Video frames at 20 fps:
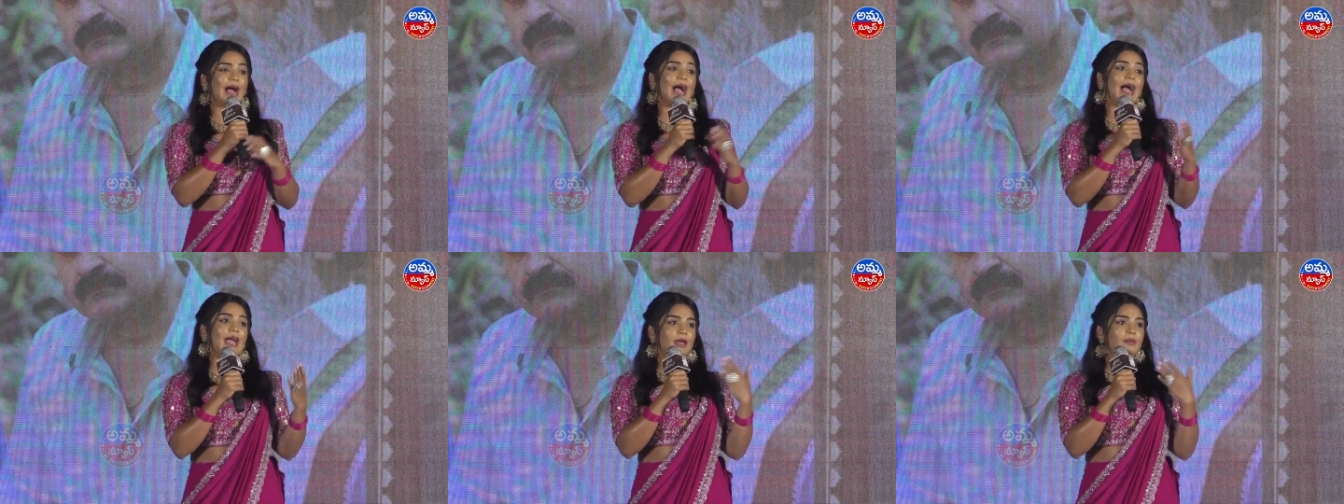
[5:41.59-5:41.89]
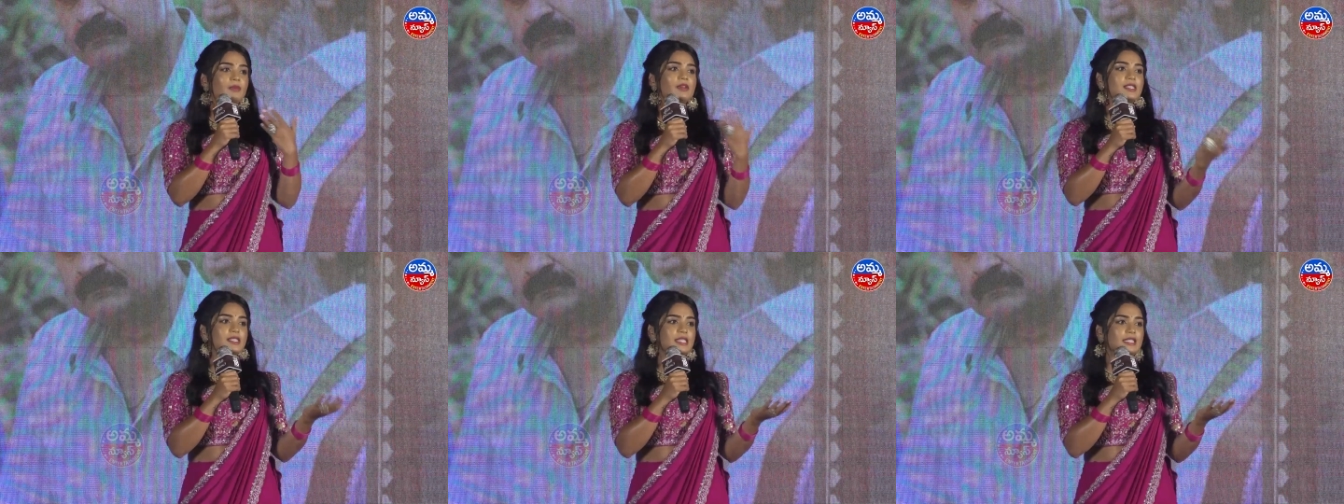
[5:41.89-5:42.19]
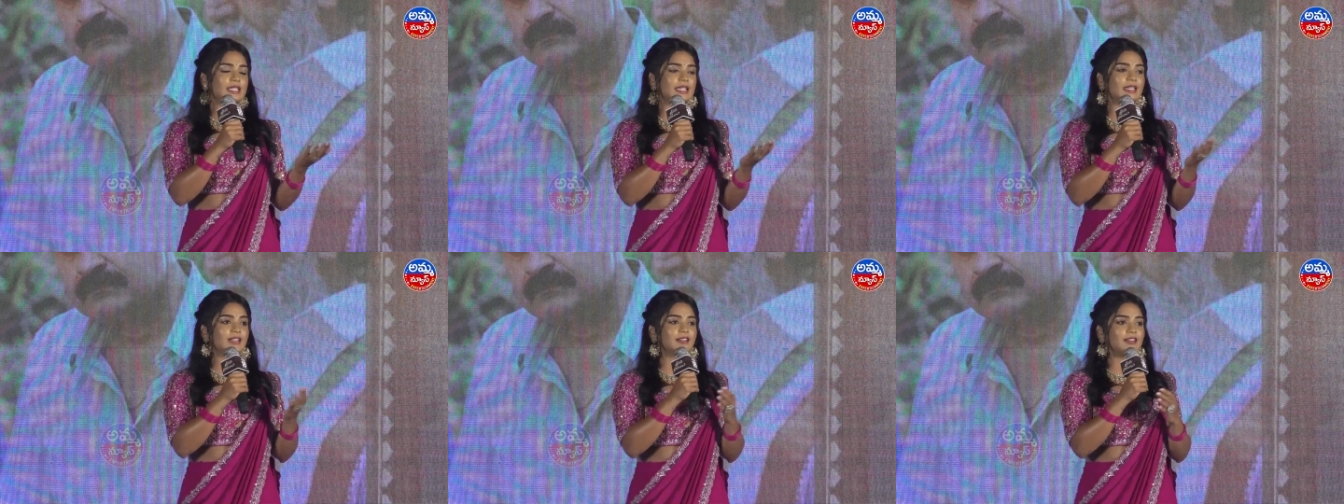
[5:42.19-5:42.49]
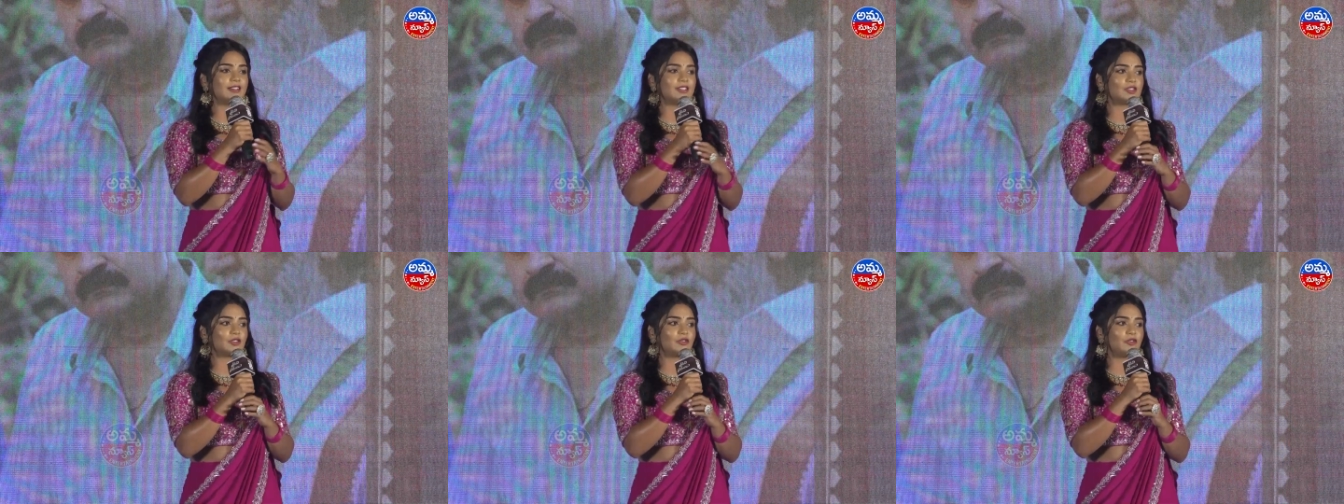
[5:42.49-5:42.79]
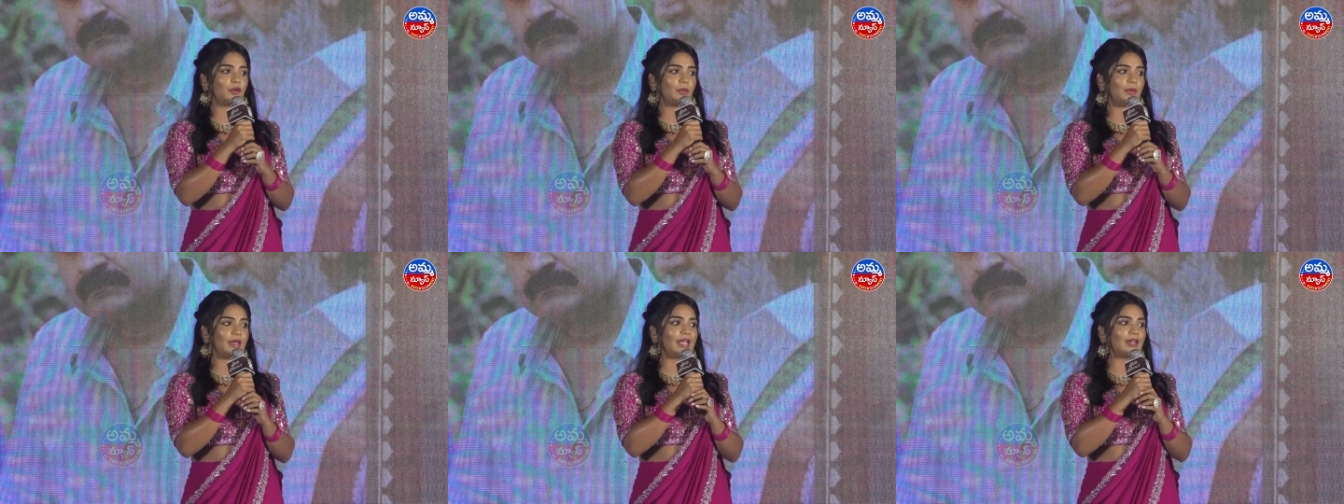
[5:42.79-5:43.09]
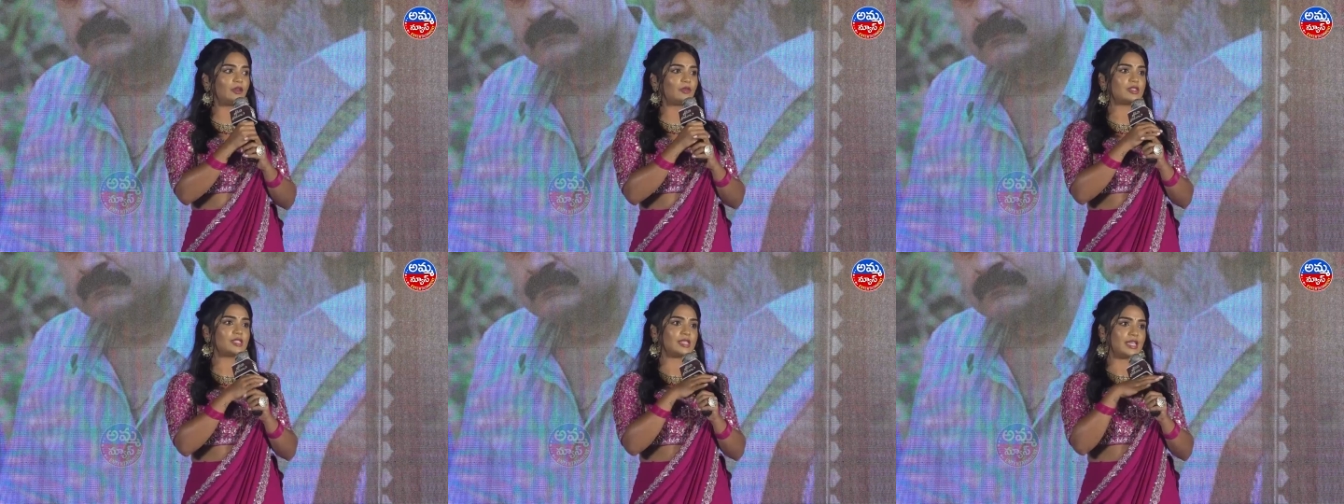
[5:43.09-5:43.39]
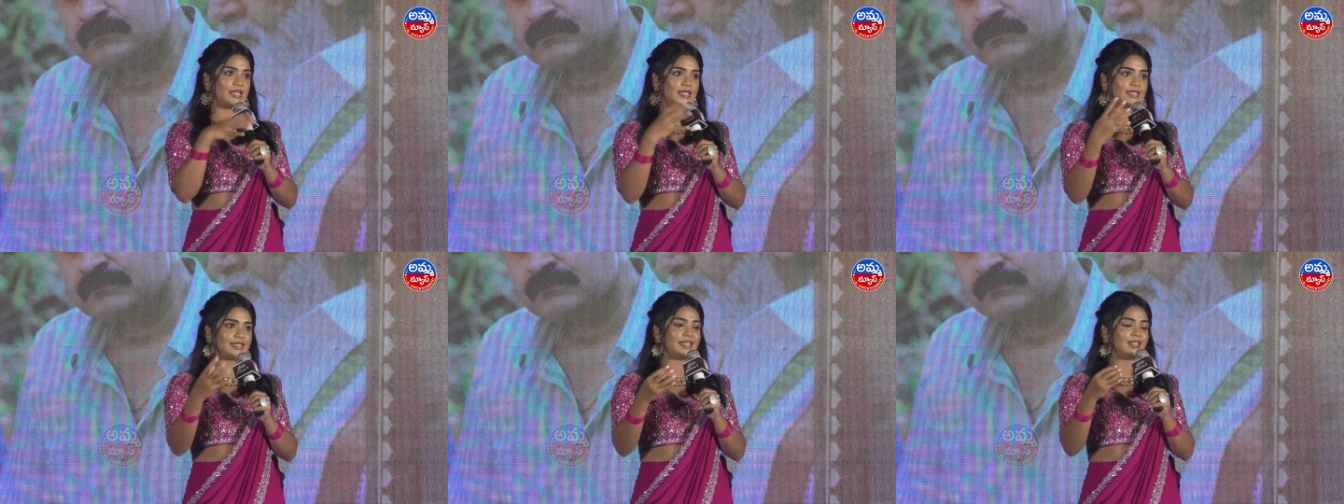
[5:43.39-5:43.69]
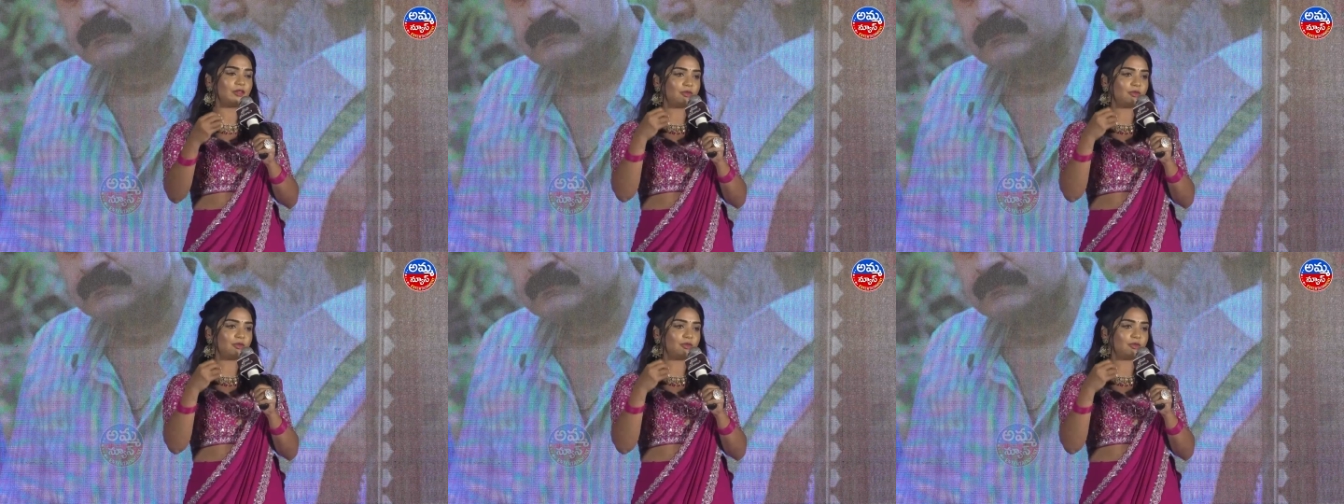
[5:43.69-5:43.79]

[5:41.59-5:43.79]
I am a city girl. So for me it was easy.